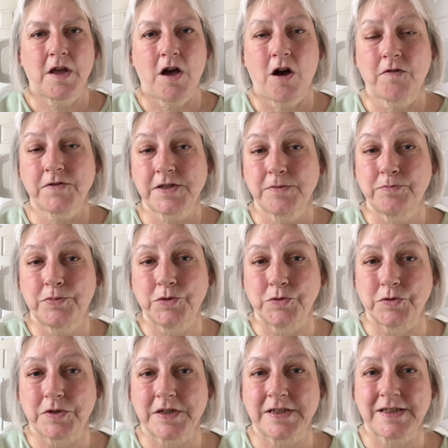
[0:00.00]
of some
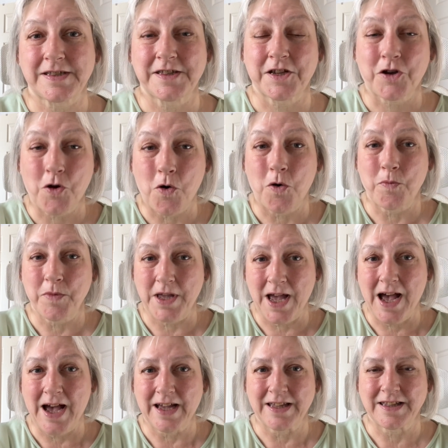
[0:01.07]
books that caught my
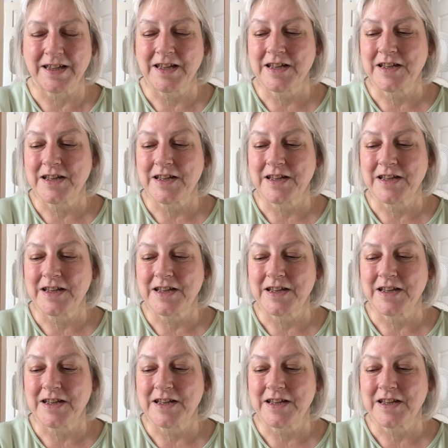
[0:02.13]
eye